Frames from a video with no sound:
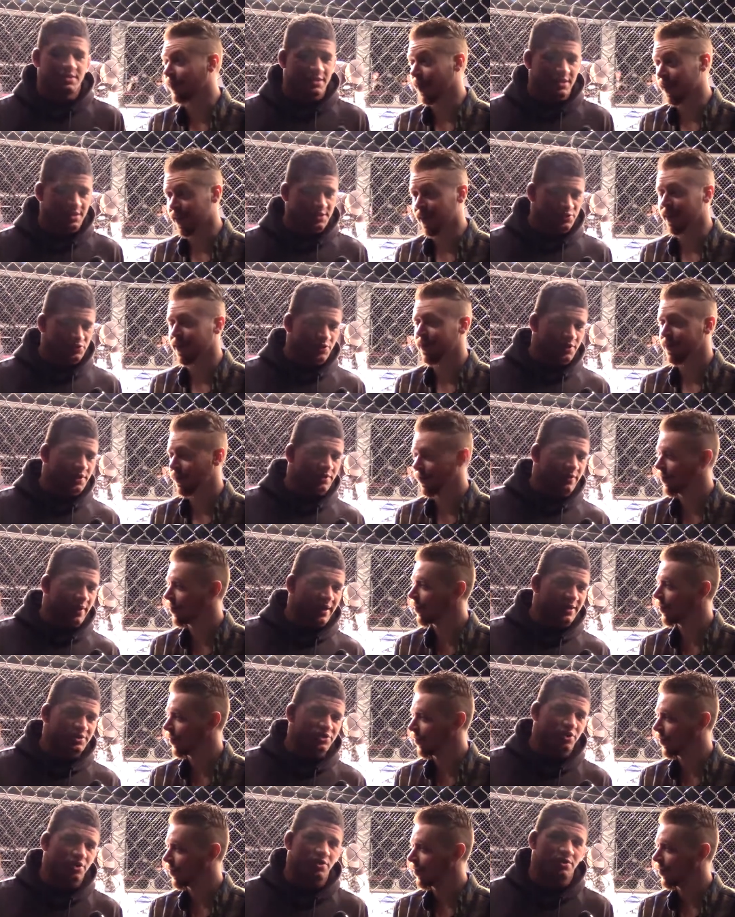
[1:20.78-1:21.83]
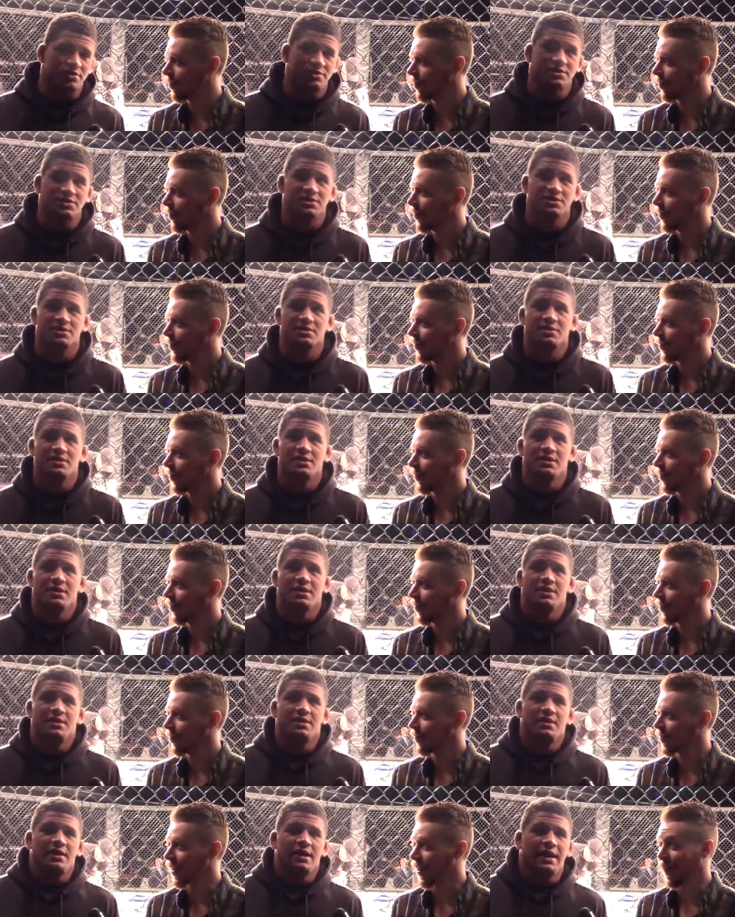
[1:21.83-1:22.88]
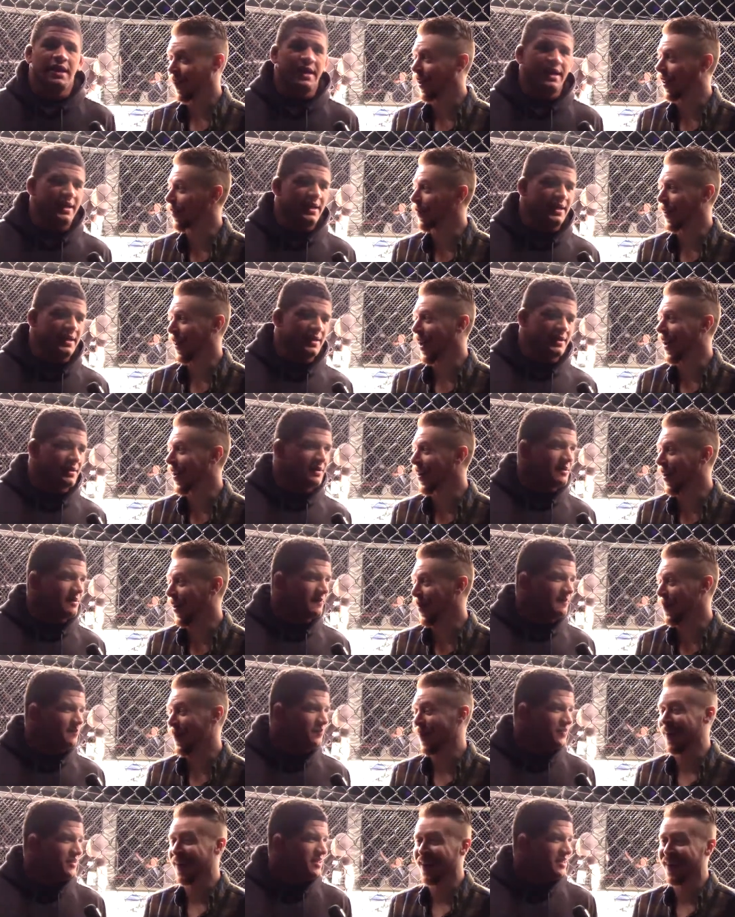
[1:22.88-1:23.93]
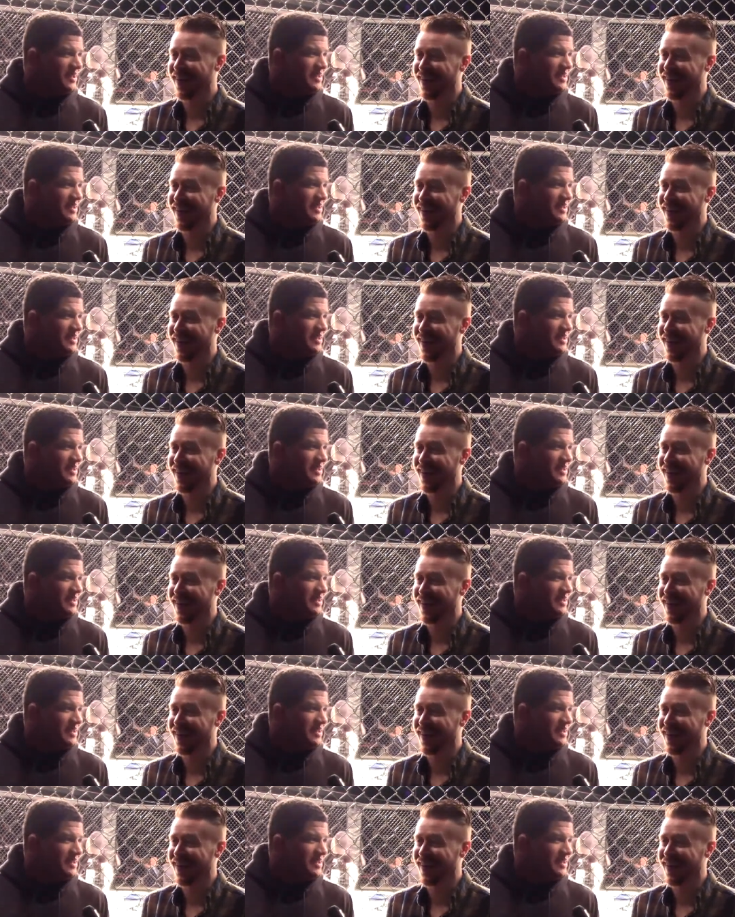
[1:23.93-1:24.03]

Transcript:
Speaker 1: this yeah. week, Craig Jones lineup, man.